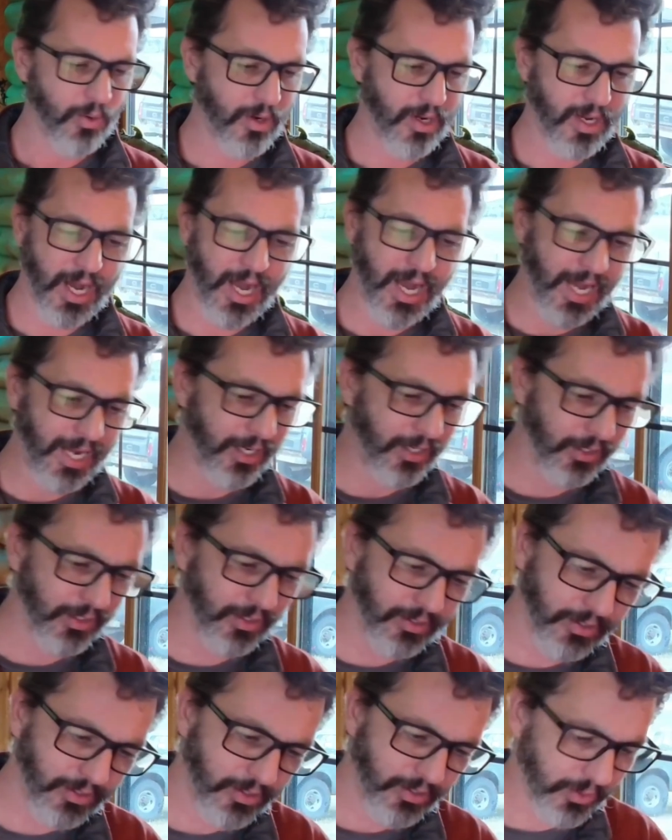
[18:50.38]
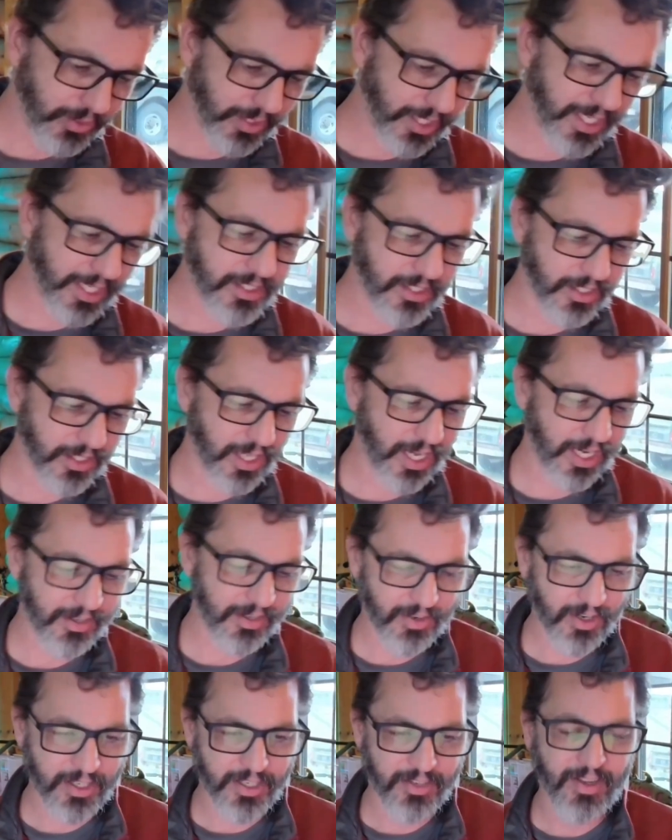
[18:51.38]
Kyle, who leads a lot of
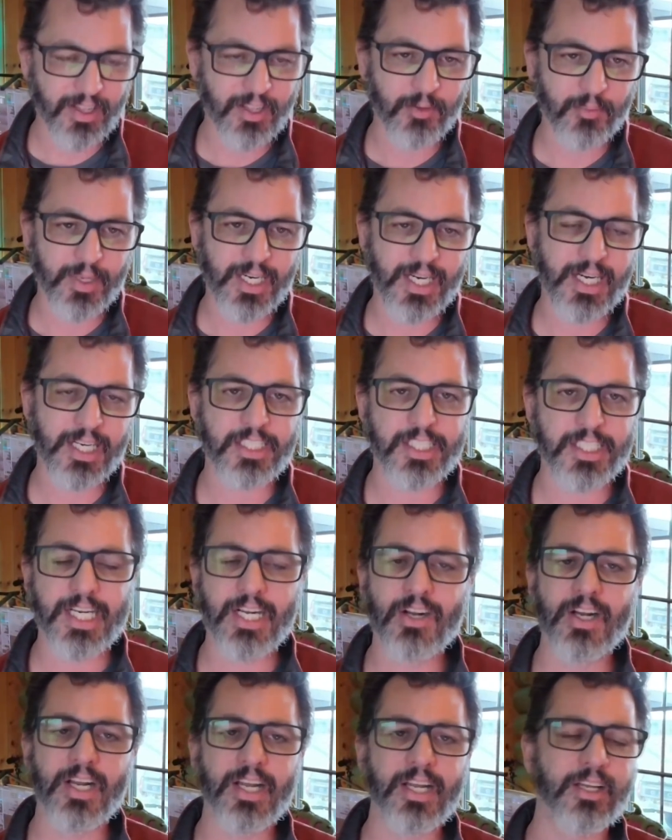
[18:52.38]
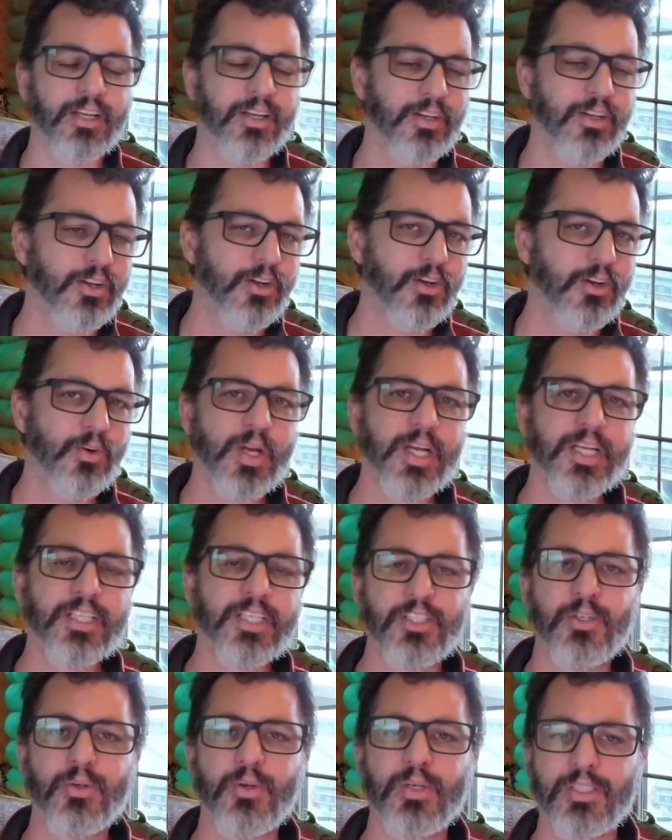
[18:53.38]
our development and engineering,
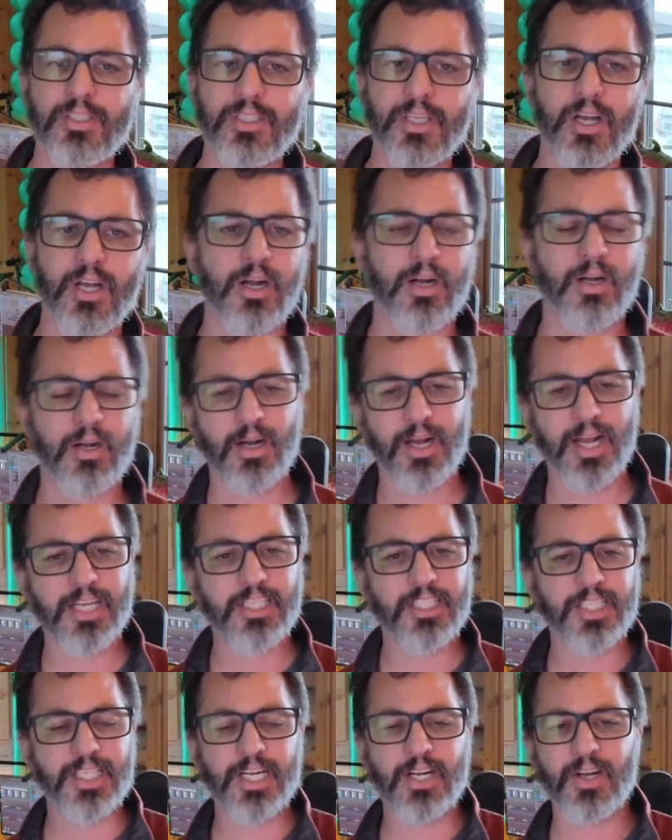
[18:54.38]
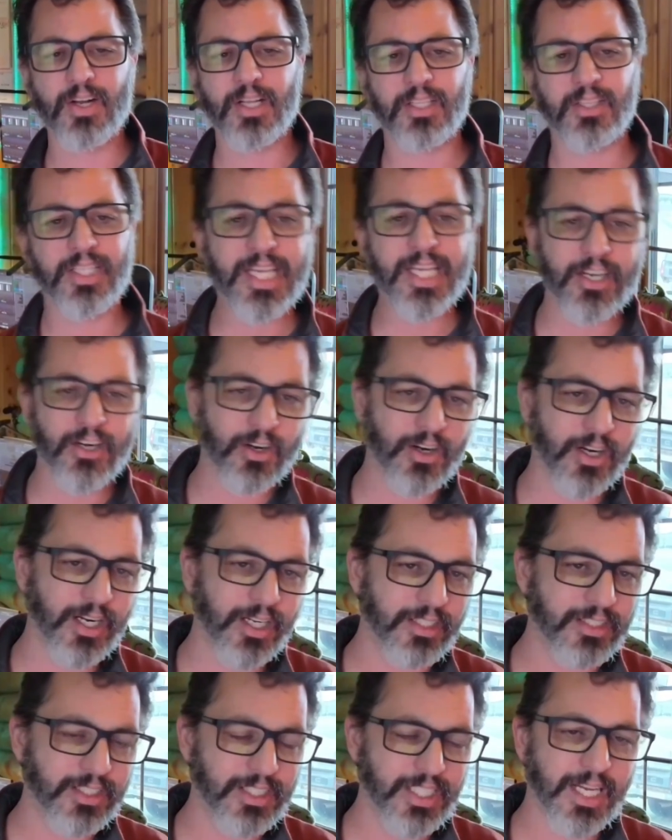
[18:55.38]
Chris, who is our engineering leader
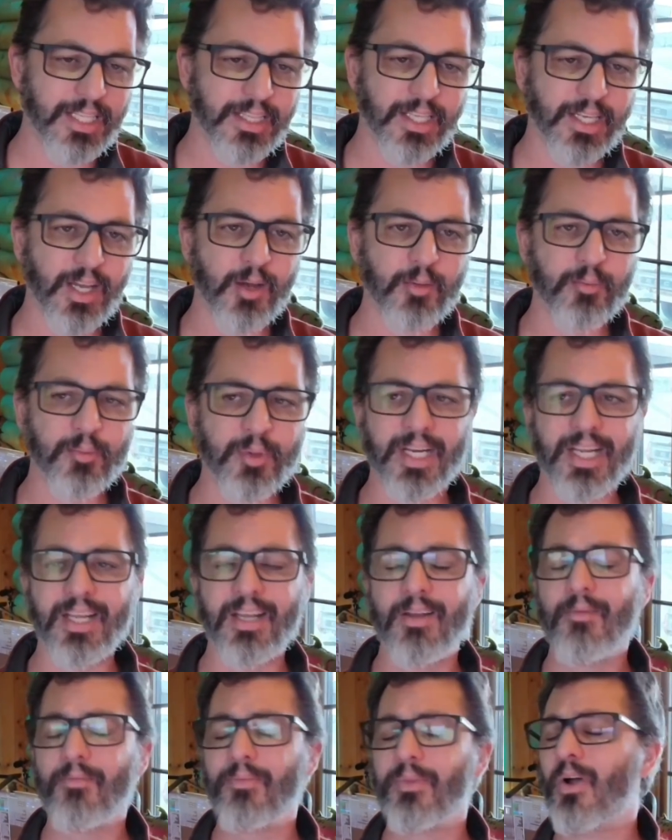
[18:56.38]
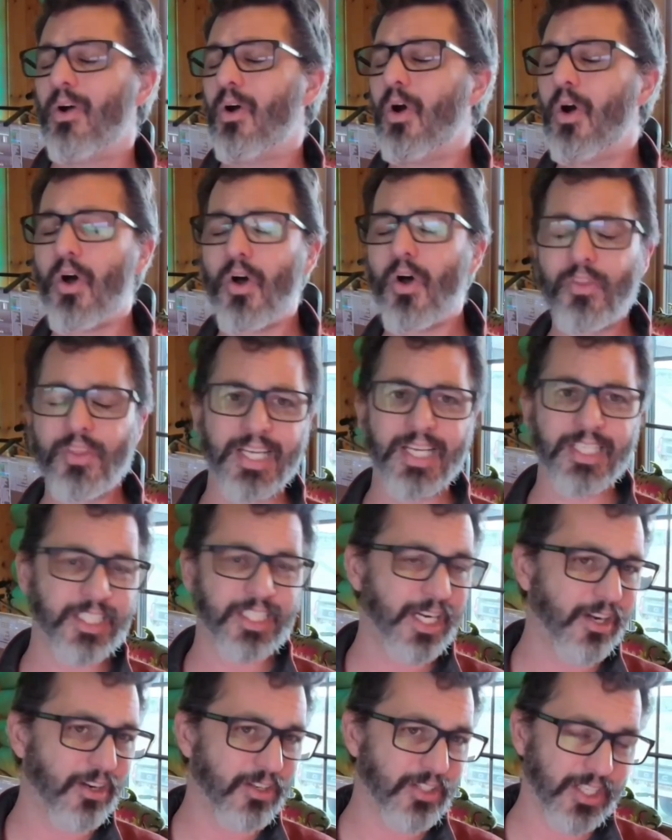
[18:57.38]
inside the company, all the
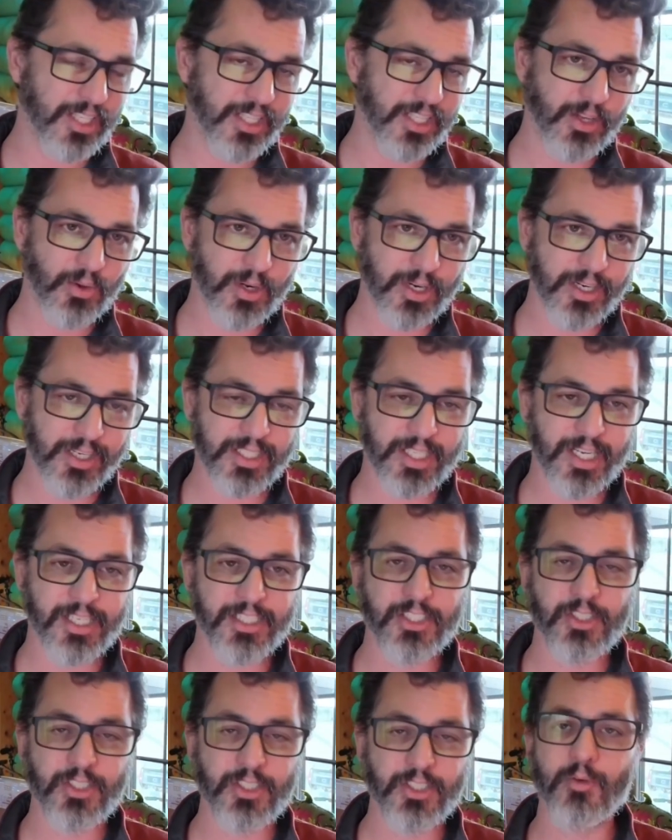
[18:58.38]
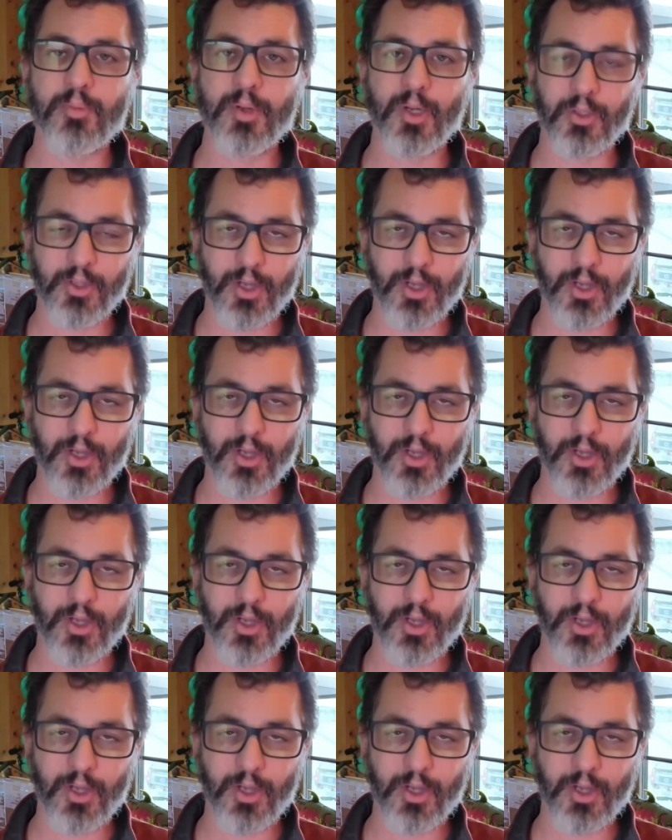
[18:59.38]
engineers in the organization who have built